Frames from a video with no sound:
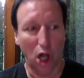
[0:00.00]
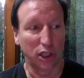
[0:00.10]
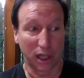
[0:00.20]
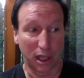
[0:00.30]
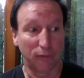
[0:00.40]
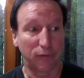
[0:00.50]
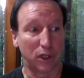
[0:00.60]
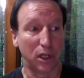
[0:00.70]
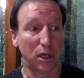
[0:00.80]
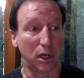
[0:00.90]
and
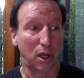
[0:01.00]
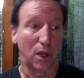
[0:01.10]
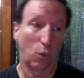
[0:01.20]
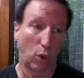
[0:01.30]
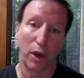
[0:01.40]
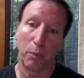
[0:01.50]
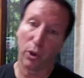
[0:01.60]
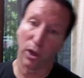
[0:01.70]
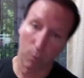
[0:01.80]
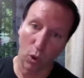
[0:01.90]
gifted where they're
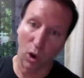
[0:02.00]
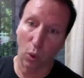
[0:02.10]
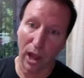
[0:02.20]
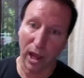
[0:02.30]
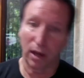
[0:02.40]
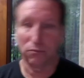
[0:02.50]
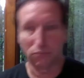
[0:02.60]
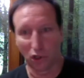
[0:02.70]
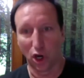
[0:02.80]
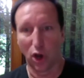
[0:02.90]
putting more weight,
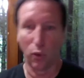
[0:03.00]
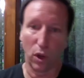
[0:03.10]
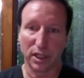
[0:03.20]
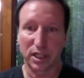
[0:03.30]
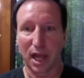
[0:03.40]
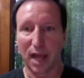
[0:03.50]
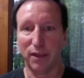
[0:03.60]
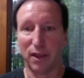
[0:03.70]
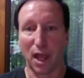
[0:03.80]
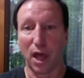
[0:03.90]
you know, on one side
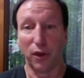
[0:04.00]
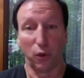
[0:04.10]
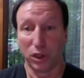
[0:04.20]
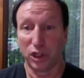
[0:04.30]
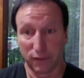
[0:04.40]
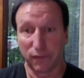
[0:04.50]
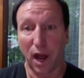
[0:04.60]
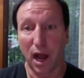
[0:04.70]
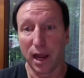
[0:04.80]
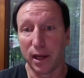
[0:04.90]
than the other, which is
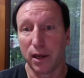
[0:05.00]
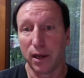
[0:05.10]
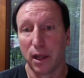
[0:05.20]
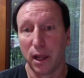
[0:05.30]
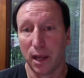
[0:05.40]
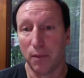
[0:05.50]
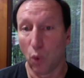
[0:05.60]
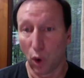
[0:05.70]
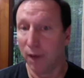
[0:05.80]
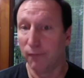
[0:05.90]
fine, and
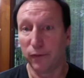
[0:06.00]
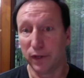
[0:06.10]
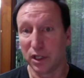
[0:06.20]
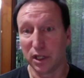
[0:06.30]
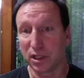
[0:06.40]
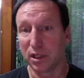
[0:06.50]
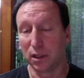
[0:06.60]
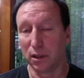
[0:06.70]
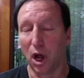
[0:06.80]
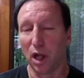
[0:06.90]
more emphasis
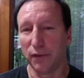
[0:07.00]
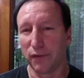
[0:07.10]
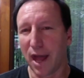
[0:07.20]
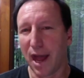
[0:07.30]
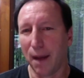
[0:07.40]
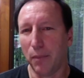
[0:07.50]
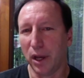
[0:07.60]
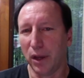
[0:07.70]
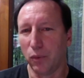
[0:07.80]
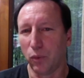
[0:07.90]
and all of that,
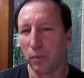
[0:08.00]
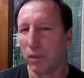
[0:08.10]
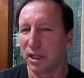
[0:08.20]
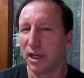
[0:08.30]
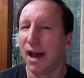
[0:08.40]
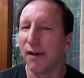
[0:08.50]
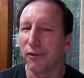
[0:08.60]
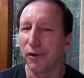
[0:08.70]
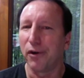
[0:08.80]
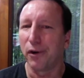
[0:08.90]
but we must
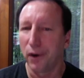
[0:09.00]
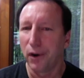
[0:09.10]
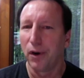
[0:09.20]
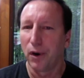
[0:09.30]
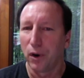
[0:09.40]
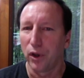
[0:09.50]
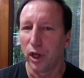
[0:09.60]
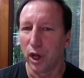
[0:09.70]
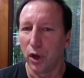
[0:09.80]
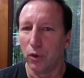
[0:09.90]
never, you
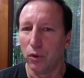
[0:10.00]
know,